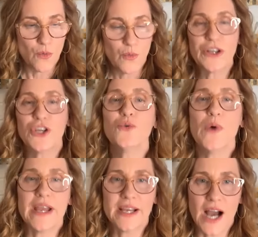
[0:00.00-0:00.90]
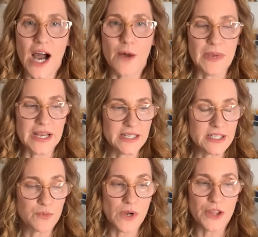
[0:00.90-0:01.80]
when you wake up, it
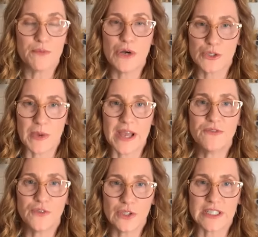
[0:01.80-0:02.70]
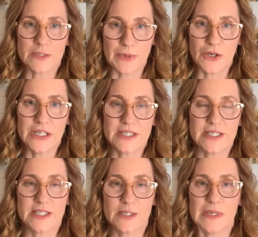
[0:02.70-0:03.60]
is one of the most painful
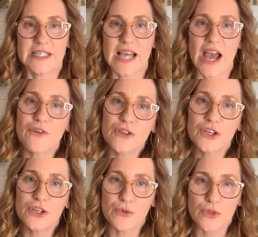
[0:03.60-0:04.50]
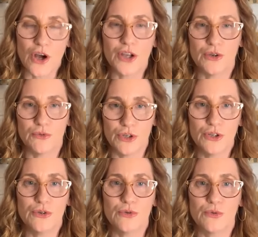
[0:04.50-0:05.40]
experiences because everything you thought you
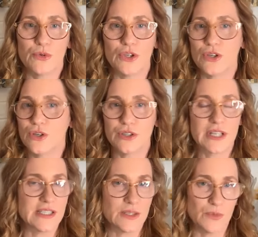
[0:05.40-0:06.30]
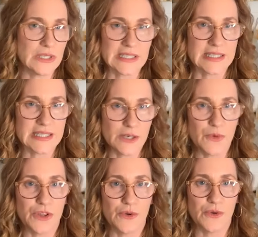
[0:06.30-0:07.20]
knew, doesn't really sit
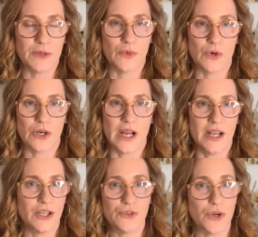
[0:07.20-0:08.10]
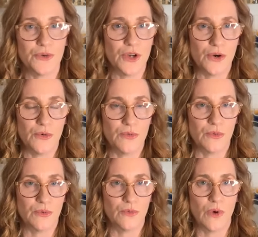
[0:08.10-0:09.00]
with you anymore, and you don't know,
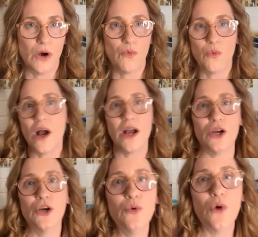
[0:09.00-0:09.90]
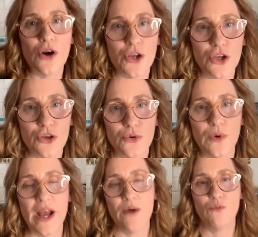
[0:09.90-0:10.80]
well, what, who are
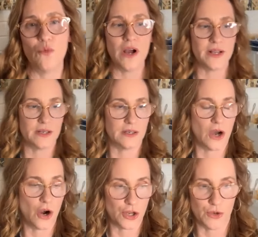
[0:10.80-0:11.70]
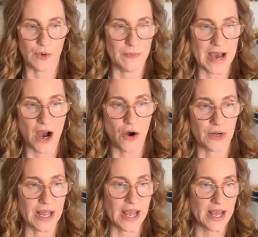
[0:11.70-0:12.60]
you and what are you
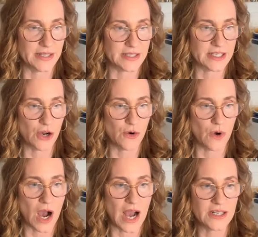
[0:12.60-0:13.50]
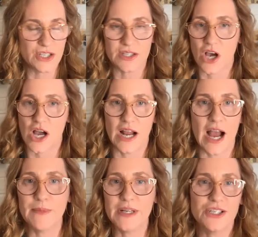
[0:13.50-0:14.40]
about? And so I just thought,
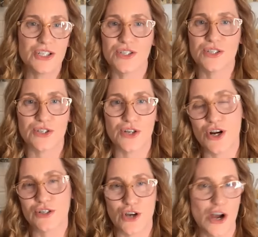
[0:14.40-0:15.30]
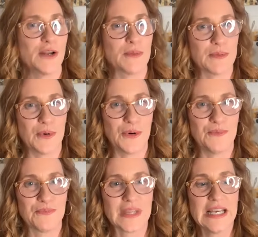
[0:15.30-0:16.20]
I'm going to just start talking to
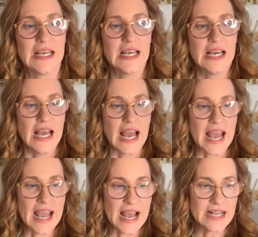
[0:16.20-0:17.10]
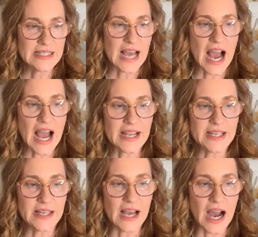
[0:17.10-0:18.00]
people. And
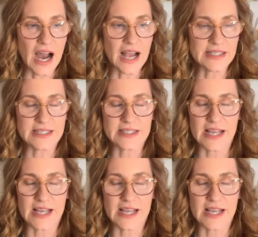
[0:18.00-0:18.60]
I, I,